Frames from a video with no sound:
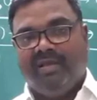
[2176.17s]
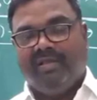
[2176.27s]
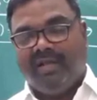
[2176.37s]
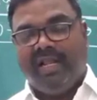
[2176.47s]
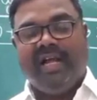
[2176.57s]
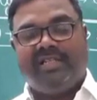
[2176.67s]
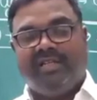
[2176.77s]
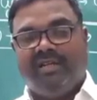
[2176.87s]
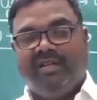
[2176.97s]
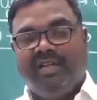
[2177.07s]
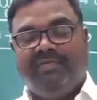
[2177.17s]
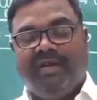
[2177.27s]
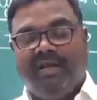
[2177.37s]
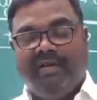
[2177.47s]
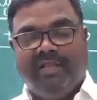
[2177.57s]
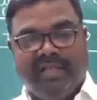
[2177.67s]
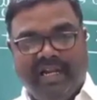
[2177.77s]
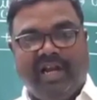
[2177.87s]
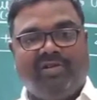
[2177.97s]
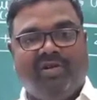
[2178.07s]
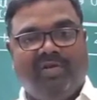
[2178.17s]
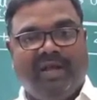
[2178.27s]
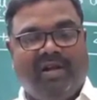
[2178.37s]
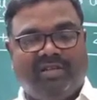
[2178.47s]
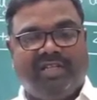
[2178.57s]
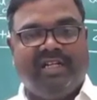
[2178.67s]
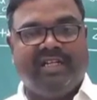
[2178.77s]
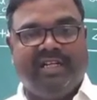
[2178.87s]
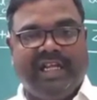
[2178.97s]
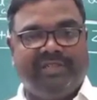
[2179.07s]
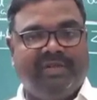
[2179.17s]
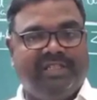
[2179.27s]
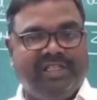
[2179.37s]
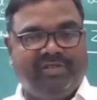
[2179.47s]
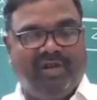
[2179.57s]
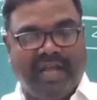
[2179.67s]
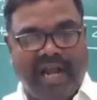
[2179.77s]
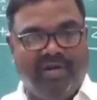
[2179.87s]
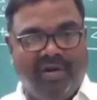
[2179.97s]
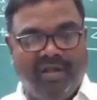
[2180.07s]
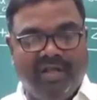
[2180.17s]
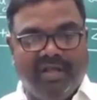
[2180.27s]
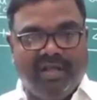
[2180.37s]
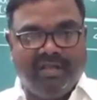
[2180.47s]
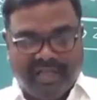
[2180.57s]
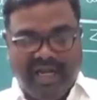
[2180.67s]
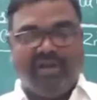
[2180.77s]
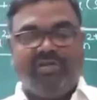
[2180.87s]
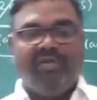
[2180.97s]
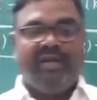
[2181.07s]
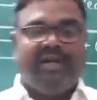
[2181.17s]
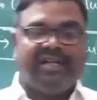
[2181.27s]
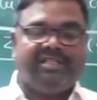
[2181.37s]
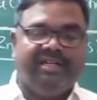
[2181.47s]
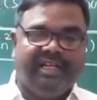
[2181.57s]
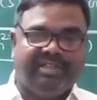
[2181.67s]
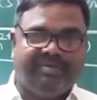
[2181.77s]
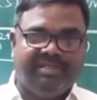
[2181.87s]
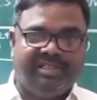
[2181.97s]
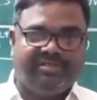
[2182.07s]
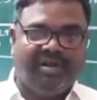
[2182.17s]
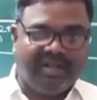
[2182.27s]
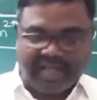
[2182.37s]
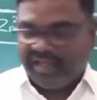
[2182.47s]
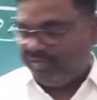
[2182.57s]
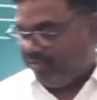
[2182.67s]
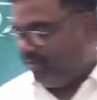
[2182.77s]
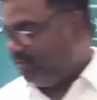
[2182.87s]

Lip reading: The reaction, if the electrode where oxidation takes place is called anode, the electrode where reduction takes place is called cathode.